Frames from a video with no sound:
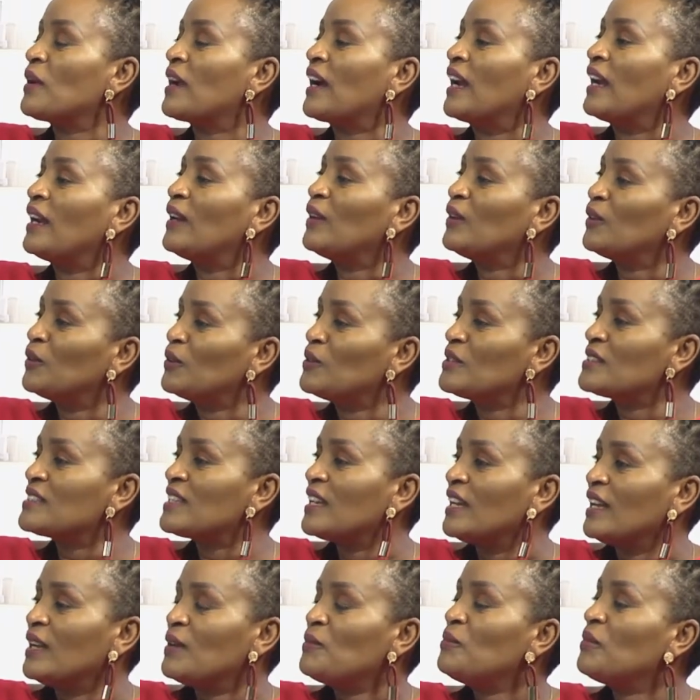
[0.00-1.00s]
can lose
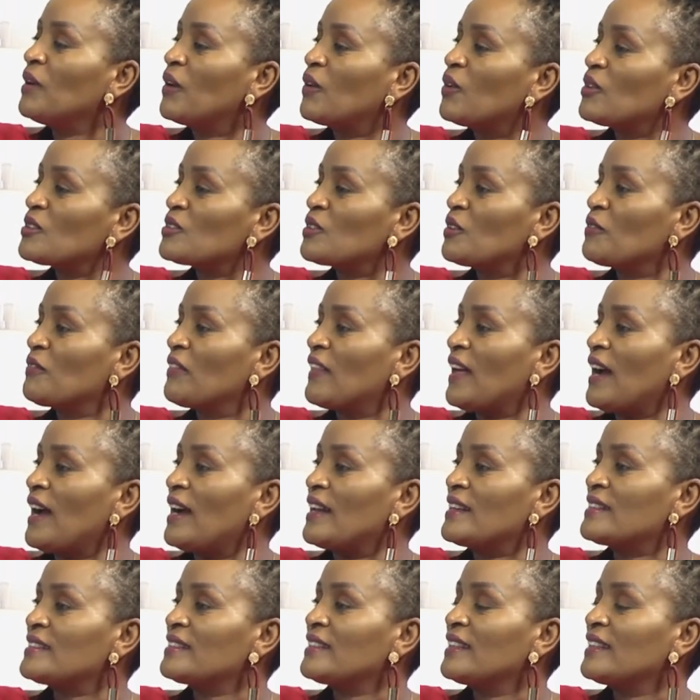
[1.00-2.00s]
because of that.